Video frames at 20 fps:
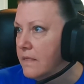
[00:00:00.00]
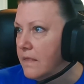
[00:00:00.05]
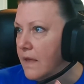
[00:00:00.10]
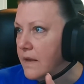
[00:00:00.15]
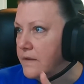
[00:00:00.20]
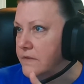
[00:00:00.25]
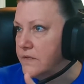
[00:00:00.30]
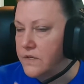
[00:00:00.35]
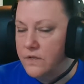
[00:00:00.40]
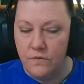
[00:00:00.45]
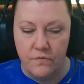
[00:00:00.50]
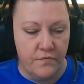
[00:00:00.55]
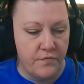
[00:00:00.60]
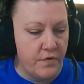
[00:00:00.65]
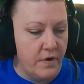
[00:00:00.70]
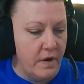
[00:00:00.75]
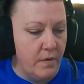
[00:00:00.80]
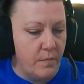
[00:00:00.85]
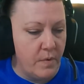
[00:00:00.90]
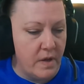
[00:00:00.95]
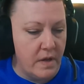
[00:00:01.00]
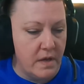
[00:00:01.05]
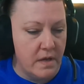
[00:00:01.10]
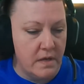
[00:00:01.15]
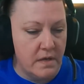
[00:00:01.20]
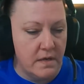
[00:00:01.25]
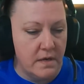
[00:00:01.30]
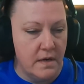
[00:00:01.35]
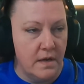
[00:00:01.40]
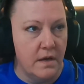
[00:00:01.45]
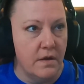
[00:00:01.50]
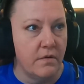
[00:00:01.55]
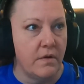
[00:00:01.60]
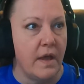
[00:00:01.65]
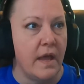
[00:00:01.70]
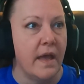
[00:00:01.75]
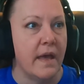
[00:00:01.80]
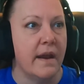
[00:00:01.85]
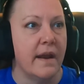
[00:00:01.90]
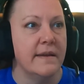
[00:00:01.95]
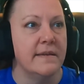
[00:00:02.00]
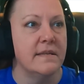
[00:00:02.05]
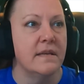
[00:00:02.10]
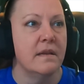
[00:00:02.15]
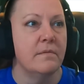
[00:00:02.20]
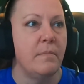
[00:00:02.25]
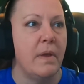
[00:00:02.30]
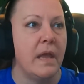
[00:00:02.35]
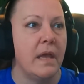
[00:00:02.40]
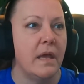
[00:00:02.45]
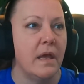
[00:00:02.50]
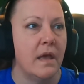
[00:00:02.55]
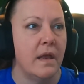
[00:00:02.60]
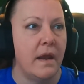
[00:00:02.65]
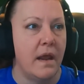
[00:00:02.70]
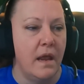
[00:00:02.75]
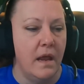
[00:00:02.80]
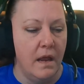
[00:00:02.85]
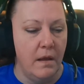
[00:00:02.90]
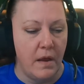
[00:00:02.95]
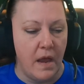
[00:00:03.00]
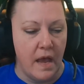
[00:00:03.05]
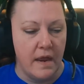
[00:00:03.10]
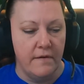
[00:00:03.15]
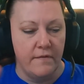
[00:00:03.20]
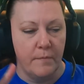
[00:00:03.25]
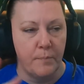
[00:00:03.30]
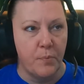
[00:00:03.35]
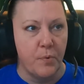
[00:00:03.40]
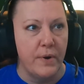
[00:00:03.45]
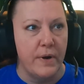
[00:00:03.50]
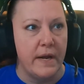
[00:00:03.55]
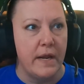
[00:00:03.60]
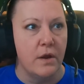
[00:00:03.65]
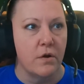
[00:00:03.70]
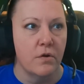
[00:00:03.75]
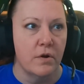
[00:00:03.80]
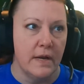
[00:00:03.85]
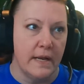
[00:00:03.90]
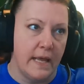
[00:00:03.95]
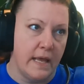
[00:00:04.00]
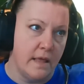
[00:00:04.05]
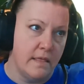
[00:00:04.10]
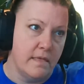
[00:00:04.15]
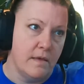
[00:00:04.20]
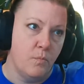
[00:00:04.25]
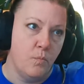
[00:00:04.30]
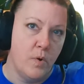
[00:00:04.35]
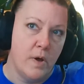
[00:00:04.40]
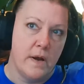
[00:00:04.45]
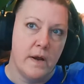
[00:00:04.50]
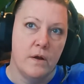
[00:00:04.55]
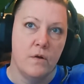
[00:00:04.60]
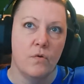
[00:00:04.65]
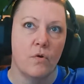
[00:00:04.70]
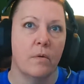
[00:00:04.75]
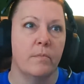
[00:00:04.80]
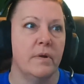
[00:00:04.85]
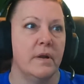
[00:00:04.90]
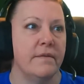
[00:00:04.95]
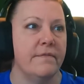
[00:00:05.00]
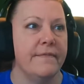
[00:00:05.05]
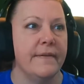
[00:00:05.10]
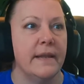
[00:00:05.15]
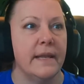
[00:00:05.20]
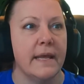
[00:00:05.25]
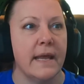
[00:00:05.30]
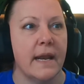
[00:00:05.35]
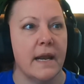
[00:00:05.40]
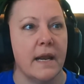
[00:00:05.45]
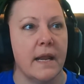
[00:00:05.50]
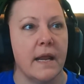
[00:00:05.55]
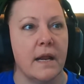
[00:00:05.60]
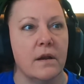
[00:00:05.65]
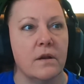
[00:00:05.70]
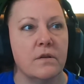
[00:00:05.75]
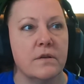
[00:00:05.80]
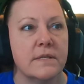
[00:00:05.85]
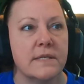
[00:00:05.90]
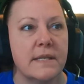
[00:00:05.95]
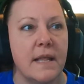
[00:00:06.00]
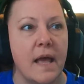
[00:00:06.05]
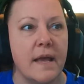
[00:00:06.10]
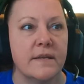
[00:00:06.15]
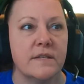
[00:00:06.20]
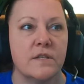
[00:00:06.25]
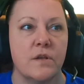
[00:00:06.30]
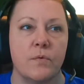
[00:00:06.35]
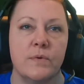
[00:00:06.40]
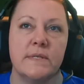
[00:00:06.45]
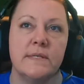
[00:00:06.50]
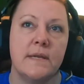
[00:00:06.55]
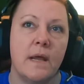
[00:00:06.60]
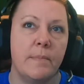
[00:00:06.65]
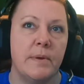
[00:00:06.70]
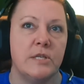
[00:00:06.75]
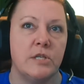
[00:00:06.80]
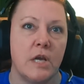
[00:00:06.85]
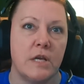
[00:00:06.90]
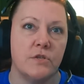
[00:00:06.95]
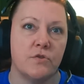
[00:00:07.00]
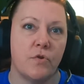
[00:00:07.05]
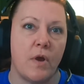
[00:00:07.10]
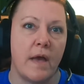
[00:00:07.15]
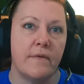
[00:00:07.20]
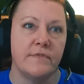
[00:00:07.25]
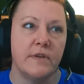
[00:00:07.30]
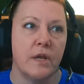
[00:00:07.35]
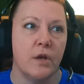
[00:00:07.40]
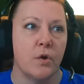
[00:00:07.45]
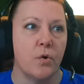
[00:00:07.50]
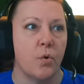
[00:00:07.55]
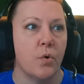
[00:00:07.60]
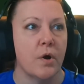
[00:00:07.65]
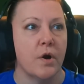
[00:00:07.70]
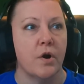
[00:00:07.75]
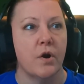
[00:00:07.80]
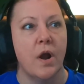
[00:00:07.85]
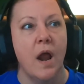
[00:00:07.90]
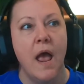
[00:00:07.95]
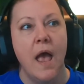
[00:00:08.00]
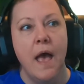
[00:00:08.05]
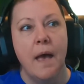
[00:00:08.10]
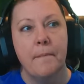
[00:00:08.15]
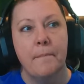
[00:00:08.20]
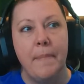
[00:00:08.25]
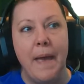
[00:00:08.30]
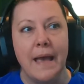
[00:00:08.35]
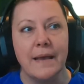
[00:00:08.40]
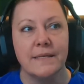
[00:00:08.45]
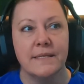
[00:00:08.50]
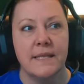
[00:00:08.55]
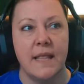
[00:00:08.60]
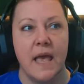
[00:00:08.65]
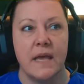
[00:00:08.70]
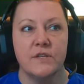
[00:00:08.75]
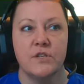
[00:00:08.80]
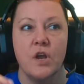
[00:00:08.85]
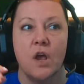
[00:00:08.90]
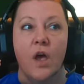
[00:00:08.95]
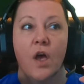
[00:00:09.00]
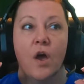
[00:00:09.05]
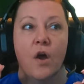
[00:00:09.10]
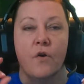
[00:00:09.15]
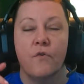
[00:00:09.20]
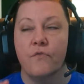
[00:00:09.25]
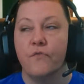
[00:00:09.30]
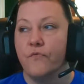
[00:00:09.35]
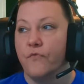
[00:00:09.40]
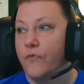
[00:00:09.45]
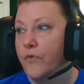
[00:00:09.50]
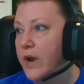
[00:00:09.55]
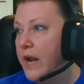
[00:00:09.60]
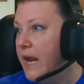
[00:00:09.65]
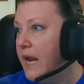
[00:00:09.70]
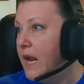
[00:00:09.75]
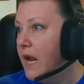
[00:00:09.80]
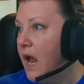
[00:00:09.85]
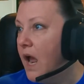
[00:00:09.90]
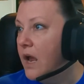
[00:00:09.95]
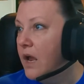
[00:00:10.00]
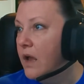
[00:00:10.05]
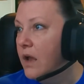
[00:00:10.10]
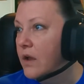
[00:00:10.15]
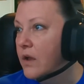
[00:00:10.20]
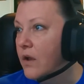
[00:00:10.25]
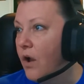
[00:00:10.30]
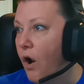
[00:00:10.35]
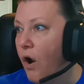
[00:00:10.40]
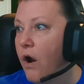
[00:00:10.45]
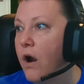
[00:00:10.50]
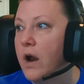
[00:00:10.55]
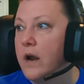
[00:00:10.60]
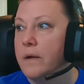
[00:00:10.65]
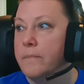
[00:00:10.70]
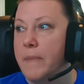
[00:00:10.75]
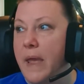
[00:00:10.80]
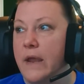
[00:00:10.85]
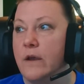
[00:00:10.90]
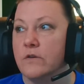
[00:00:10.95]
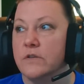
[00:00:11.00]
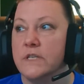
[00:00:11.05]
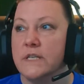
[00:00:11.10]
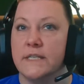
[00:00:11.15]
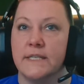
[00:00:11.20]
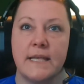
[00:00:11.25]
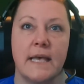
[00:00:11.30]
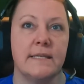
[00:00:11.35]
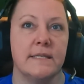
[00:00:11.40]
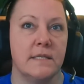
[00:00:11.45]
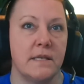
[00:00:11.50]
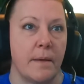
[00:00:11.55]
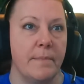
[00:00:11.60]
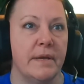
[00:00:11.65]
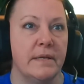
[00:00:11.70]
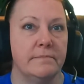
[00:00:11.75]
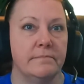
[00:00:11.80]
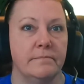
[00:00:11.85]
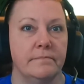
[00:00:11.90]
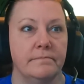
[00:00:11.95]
That's the free one. Okay, and I did make it a kind of a prettier link than what a normal affiliate link looks like. So it's Debbie J's Crafting Corner /free Card Maker Success Summit.